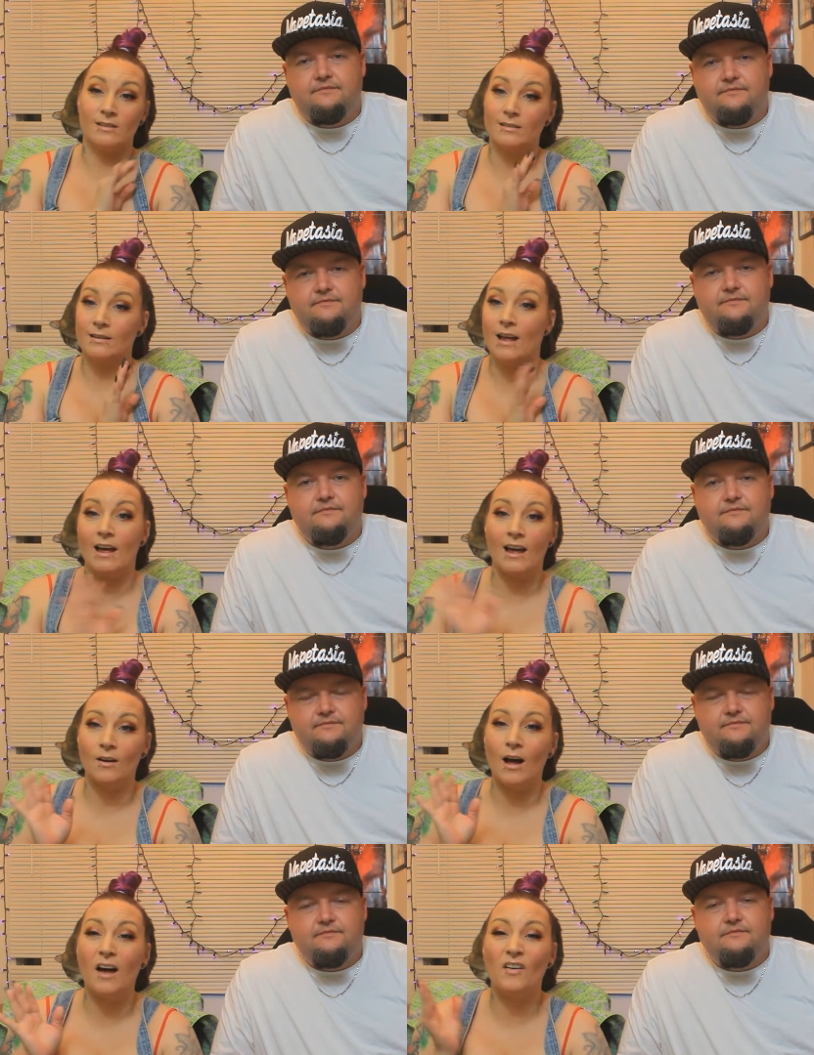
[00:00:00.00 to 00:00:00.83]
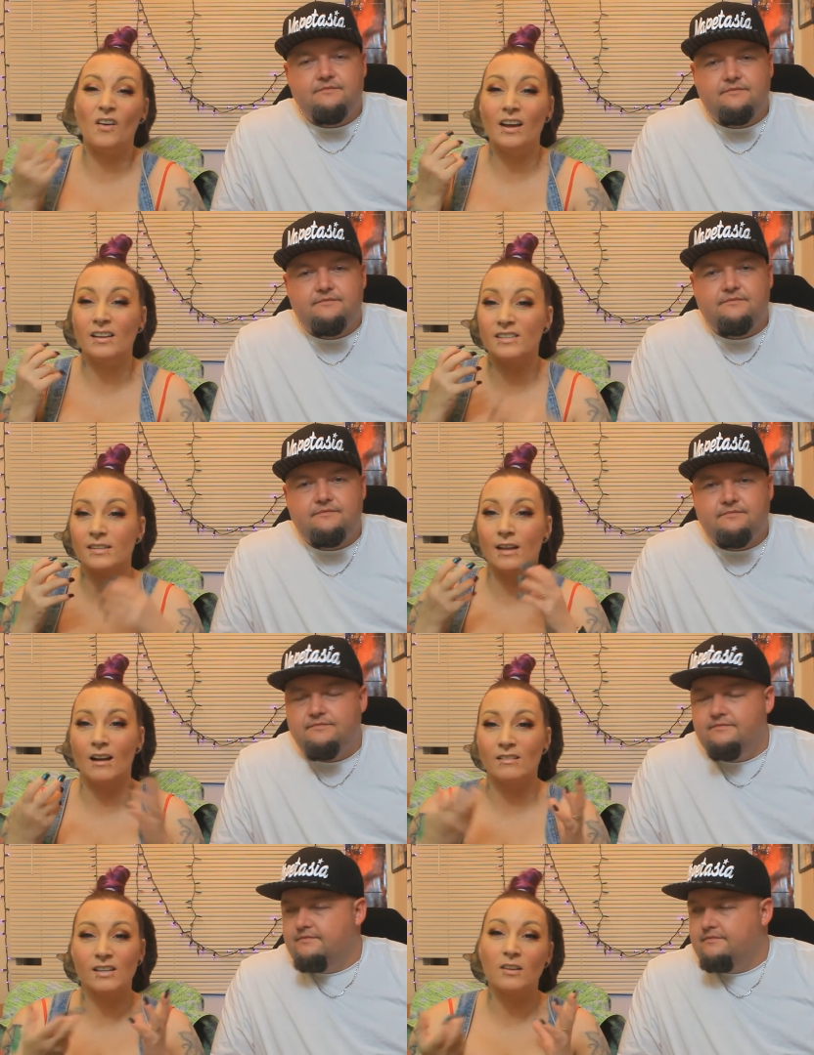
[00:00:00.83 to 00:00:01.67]
Speaker 1: I, I like I'll
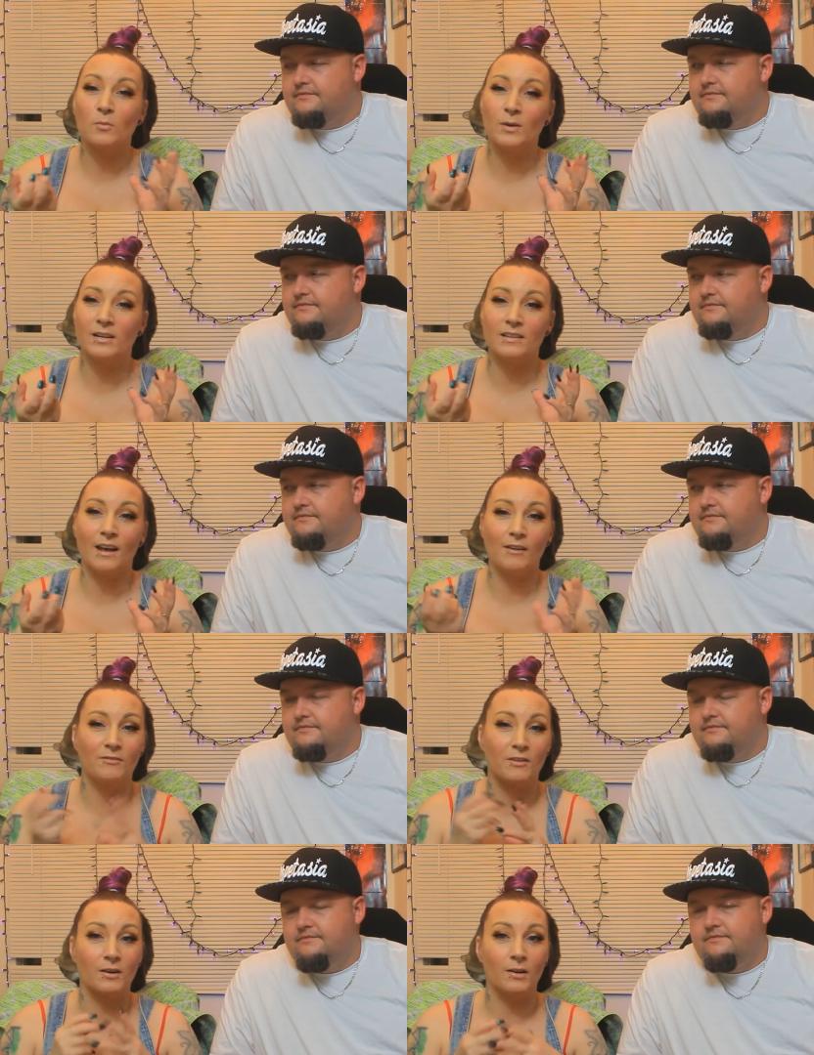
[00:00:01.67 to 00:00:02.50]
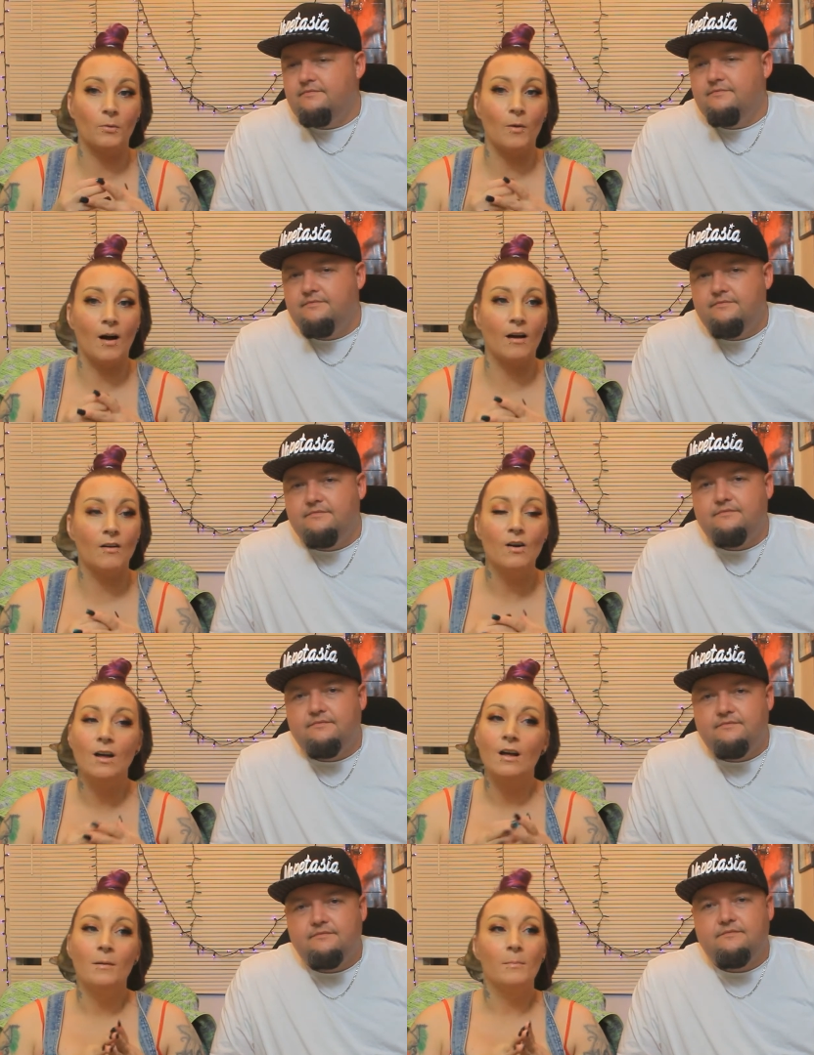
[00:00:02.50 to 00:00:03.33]
stick with a tank for a little while,
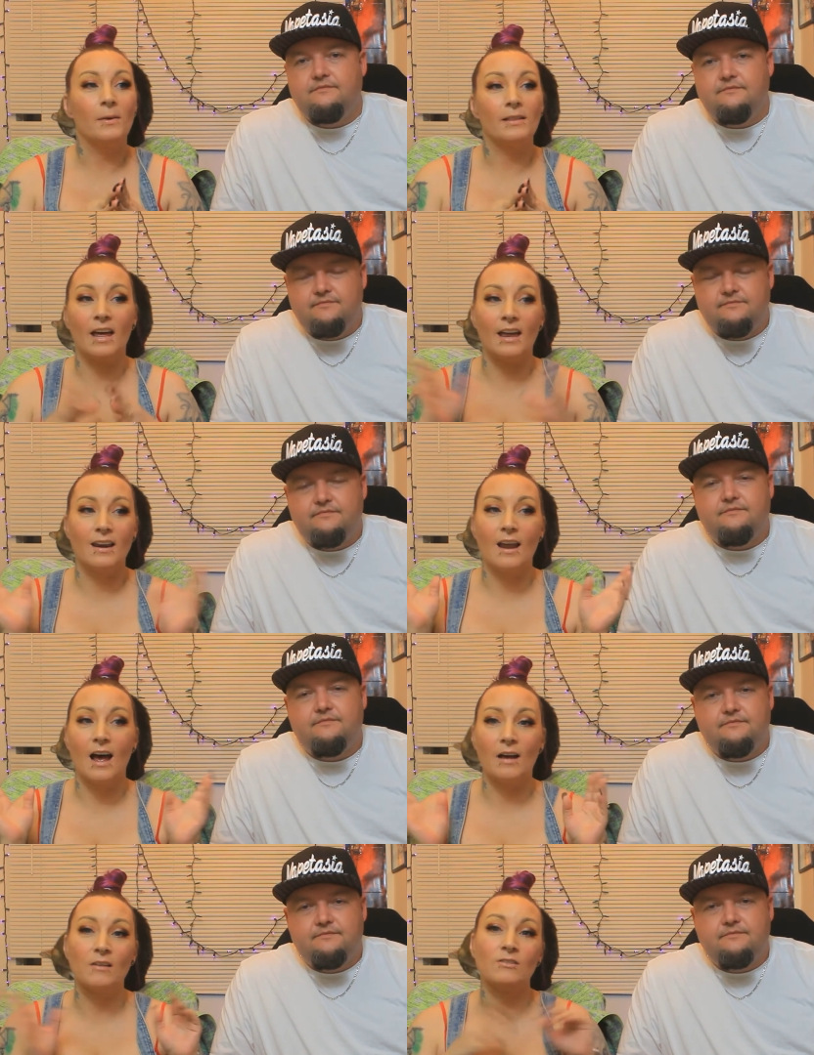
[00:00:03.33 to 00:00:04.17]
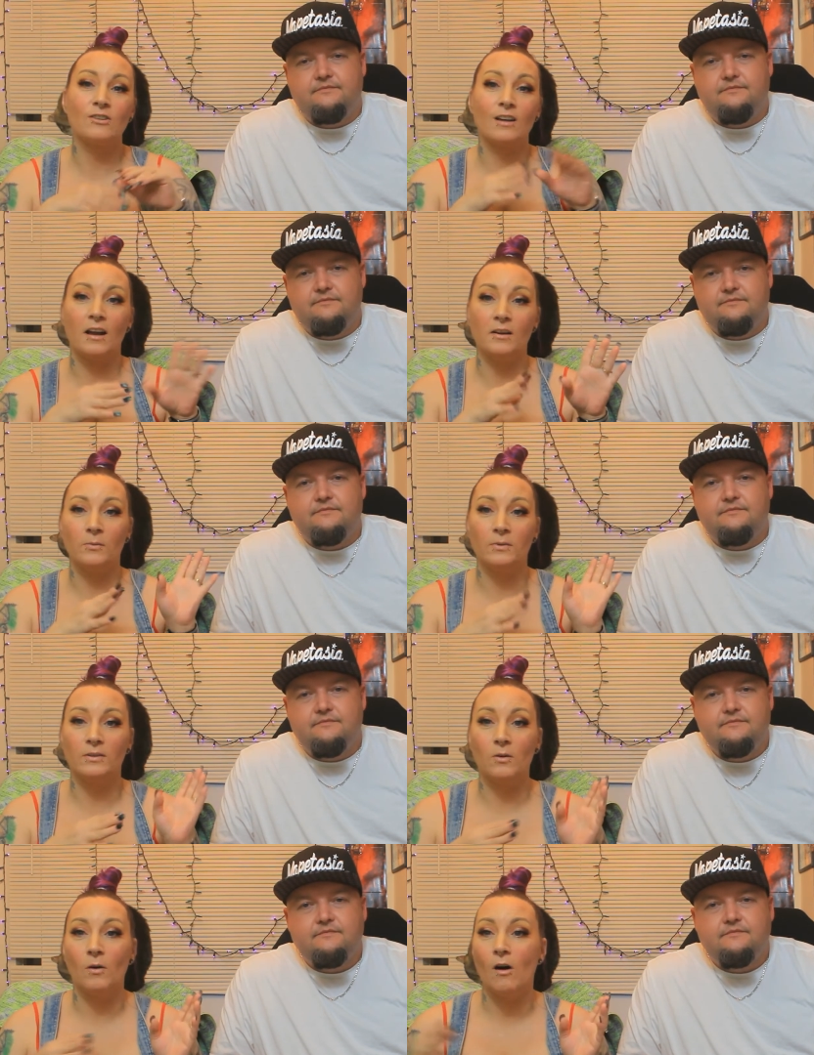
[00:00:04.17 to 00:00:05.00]
but then I kind of window
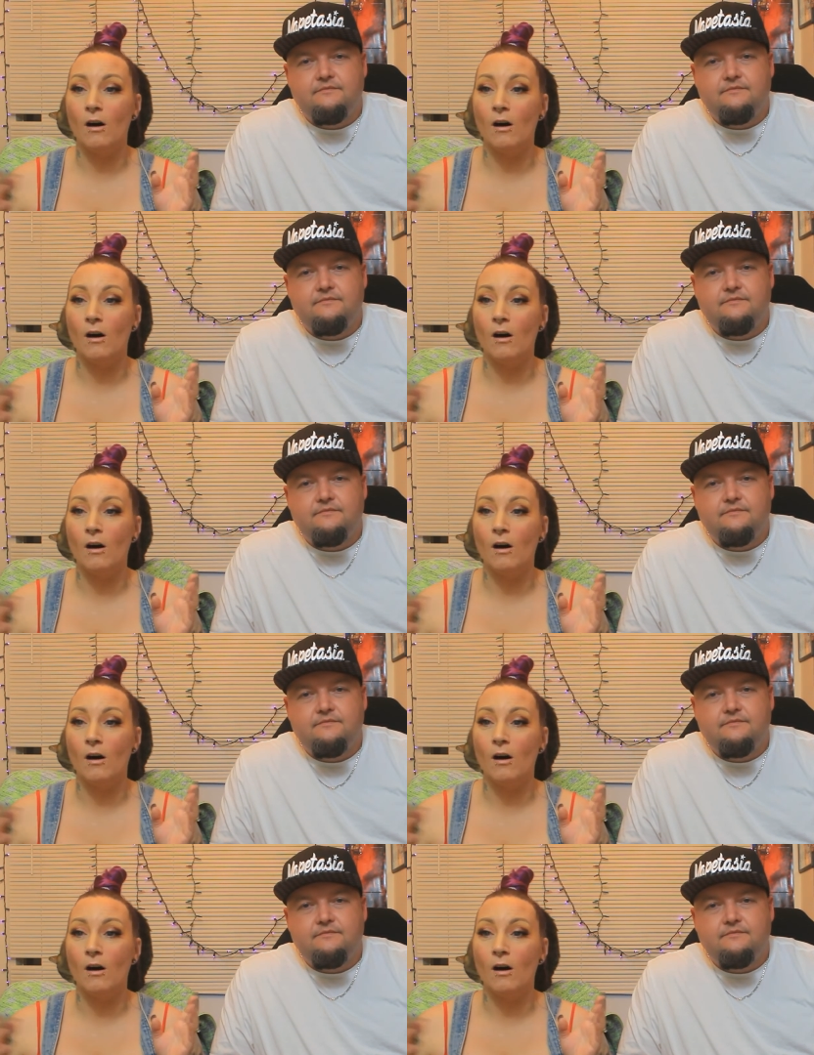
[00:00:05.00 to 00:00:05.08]
off,